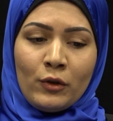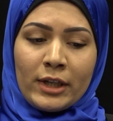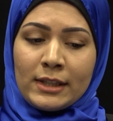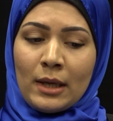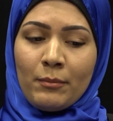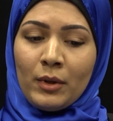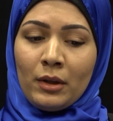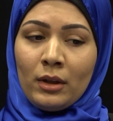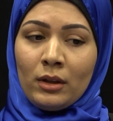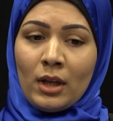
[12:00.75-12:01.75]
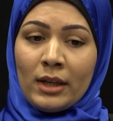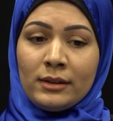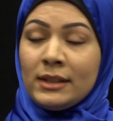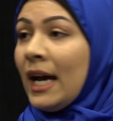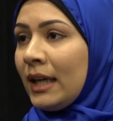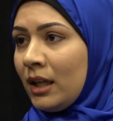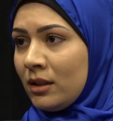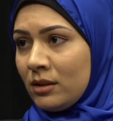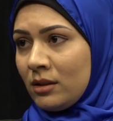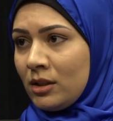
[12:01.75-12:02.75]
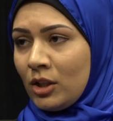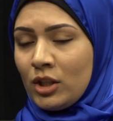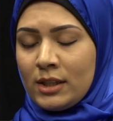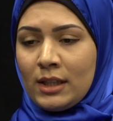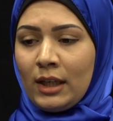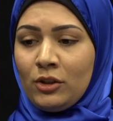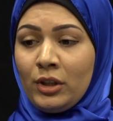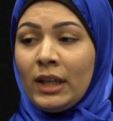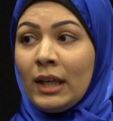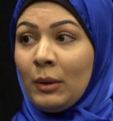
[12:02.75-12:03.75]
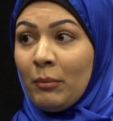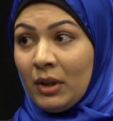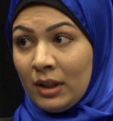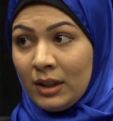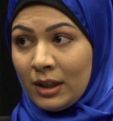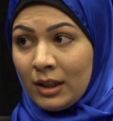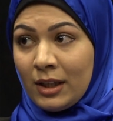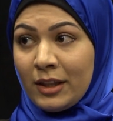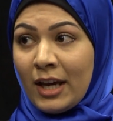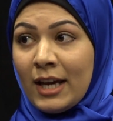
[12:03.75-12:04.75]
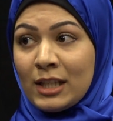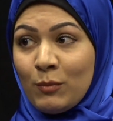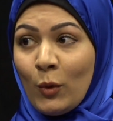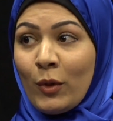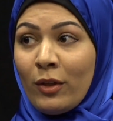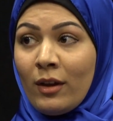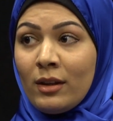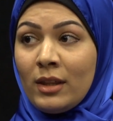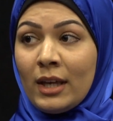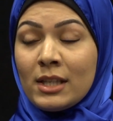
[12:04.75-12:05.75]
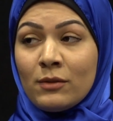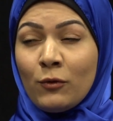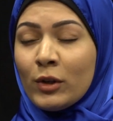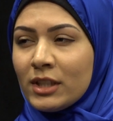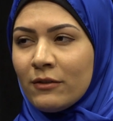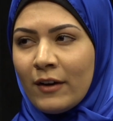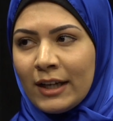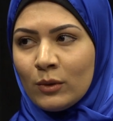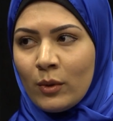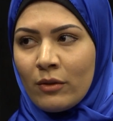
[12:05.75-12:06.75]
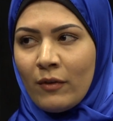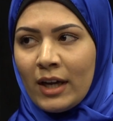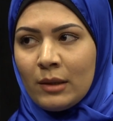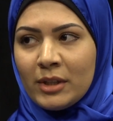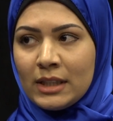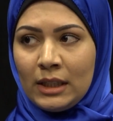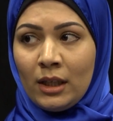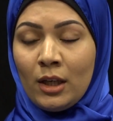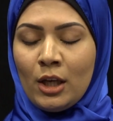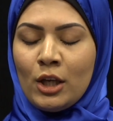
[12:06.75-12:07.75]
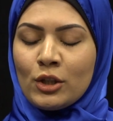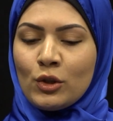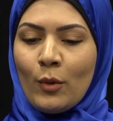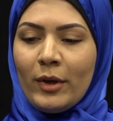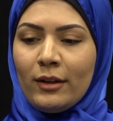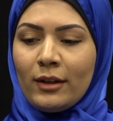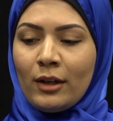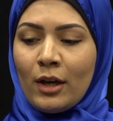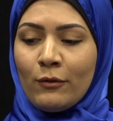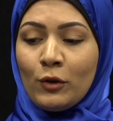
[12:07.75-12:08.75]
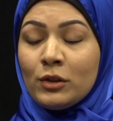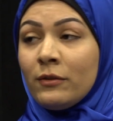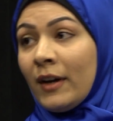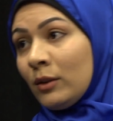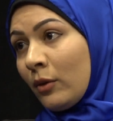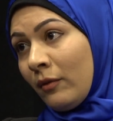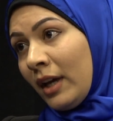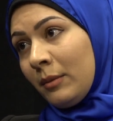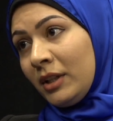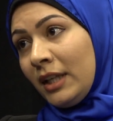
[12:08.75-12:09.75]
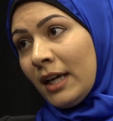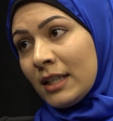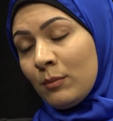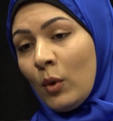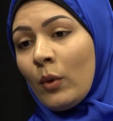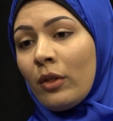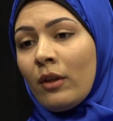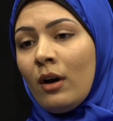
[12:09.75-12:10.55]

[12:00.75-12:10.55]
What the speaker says: example, diet, such as like drinking milk that has both, that is fortified with vitamin D. So milk fortified with vitamin D has both